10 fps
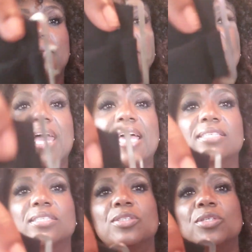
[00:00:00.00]
But it
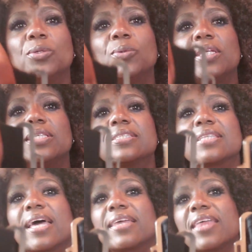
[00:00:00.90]
has the two ends
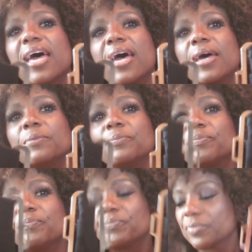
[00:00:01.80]
like that.
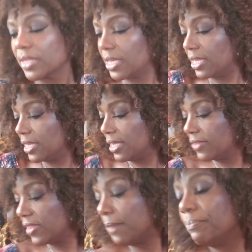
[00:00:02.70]

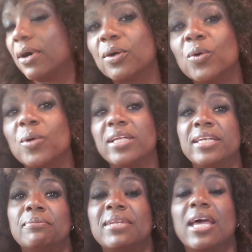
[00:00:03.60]
That buckle, I
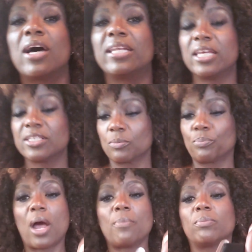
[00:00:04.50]

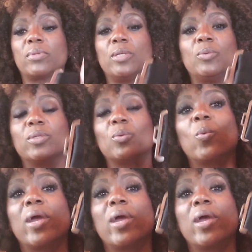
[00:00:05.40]
probably wouldn't